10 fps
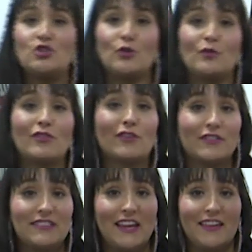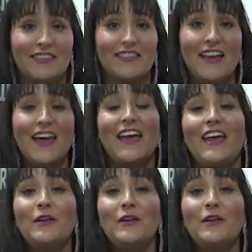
June 13th. In